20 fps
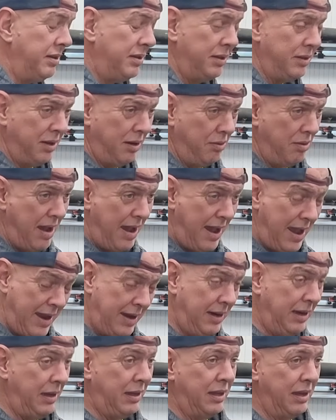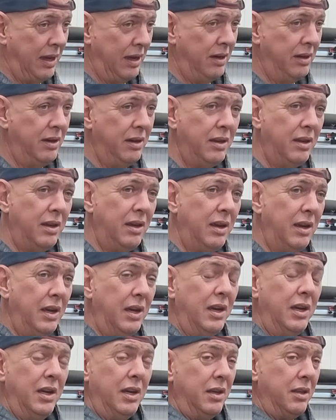to do anything
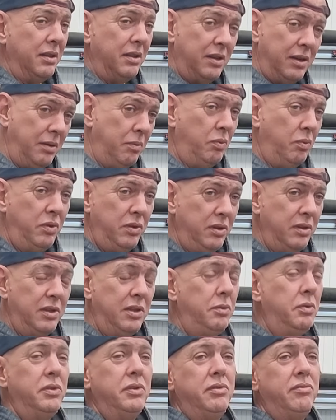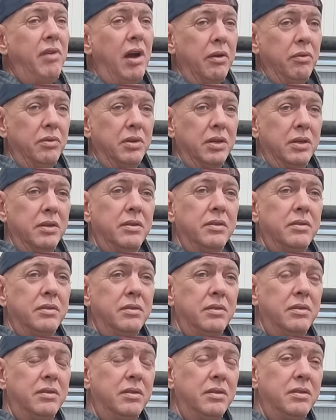that it wouldn't do on the road,
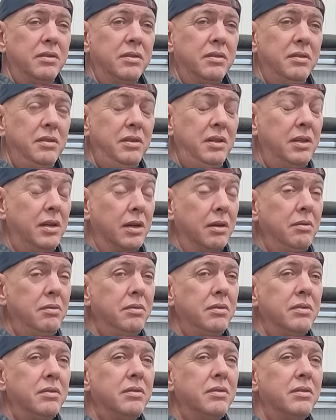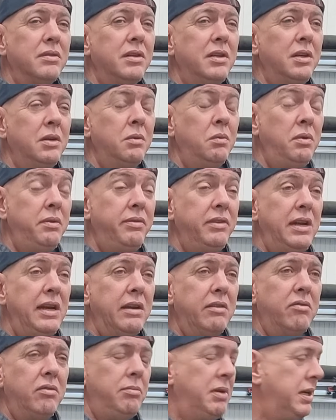you know, with an
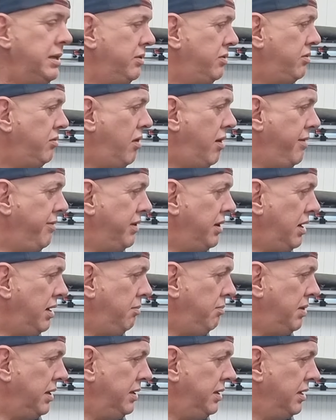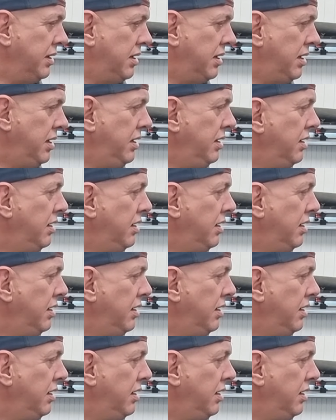angry man driving it, basically.